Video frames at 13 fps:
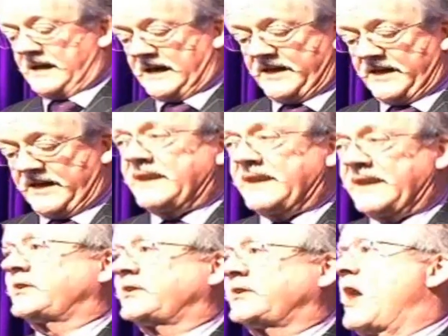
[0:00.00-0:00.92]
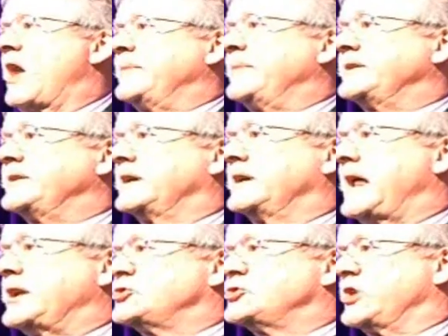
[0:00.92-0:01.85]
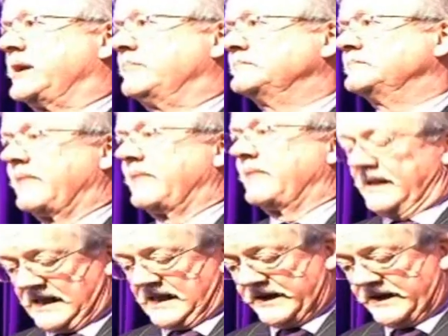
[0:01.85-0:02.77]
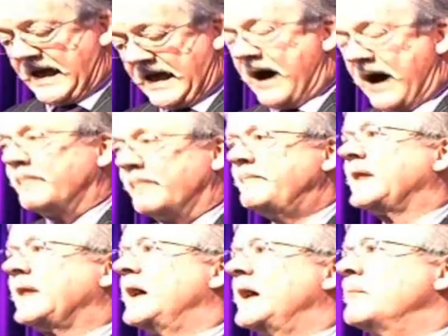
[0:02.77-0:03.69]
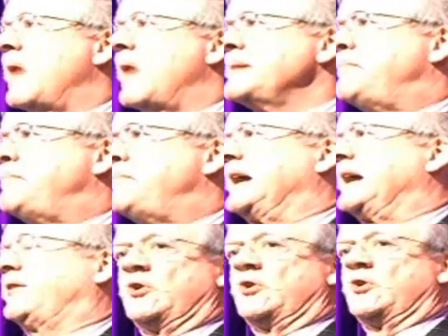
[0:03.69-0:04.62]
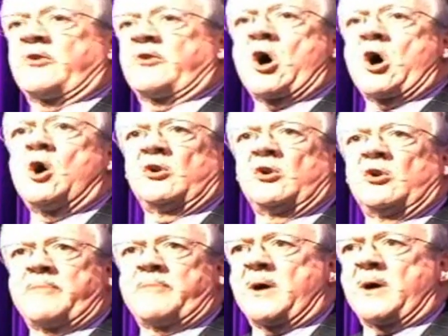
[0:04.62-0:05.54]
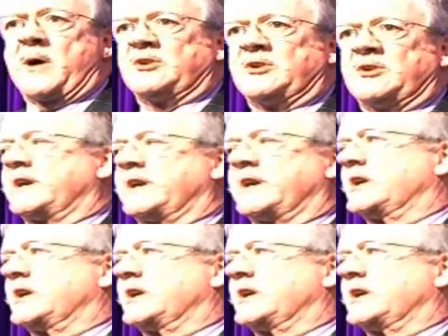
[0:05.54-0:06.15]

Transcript: that is climate and energy. Now, my big issue for the whole of my parliamentary career,